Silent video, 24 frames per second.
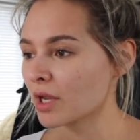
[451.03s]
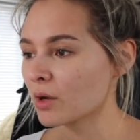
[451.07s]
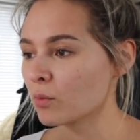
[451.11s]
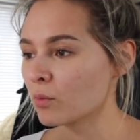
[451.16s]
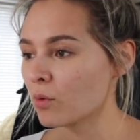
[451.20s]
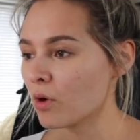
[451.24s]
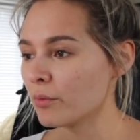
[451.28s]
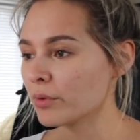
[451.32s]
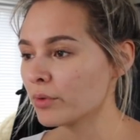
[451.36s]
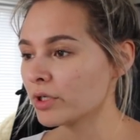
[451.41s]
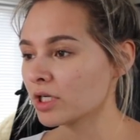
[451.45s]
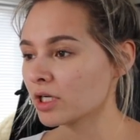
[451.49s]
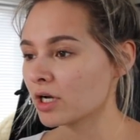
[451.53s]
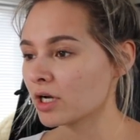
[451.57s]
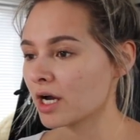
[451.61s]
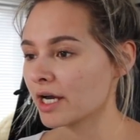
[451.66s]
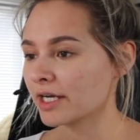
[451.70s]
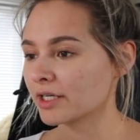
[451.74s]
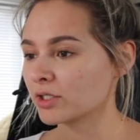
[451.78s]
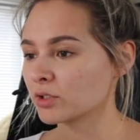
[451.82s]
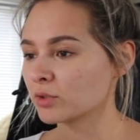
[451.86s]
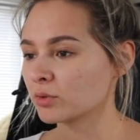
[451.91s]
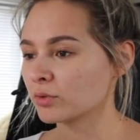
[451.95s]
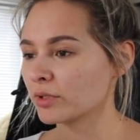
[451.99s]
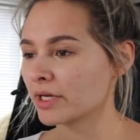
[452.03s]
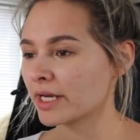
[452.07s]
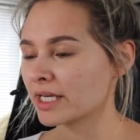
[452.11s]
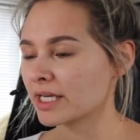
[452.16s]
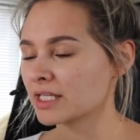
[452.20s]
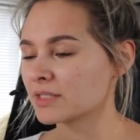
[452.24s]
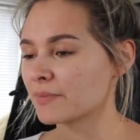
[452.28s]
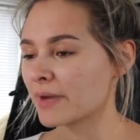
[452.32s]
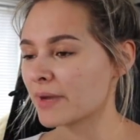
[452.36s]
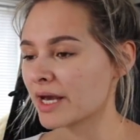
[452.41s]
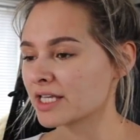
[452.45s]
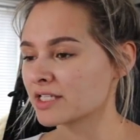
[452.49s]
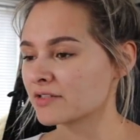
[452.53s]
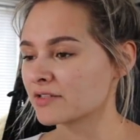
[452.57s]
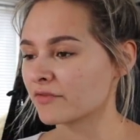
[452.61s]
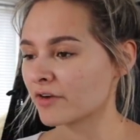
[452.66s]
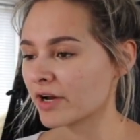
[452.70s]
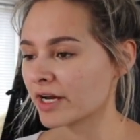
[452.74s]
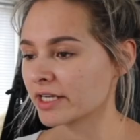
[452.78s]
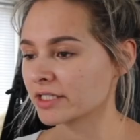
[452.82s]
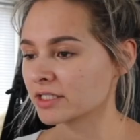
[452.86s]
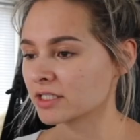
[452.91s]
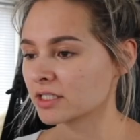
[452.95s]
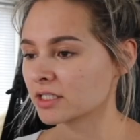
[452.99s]
What would a guy call his best
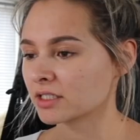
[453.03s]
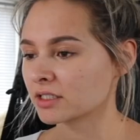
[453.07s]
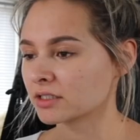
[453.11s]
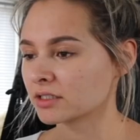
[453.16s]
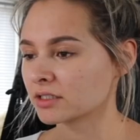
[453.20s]
friend?